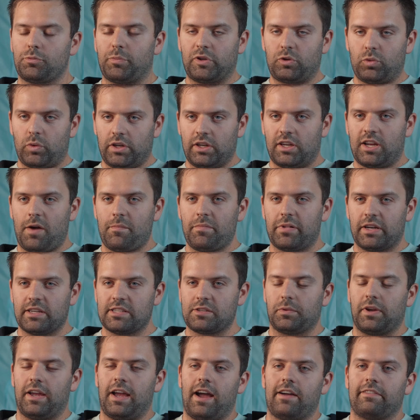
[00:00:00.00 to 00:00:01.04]
between companies
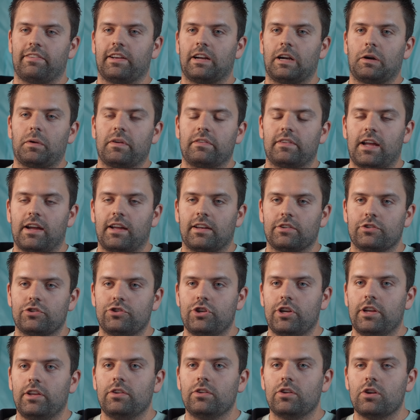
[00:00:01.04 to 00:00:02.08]
that we have here, we've got
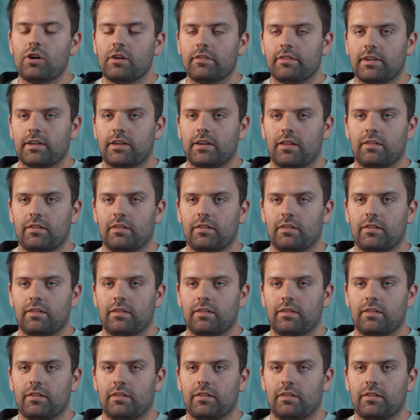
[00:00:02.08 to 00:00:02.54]
Gin, Nova, and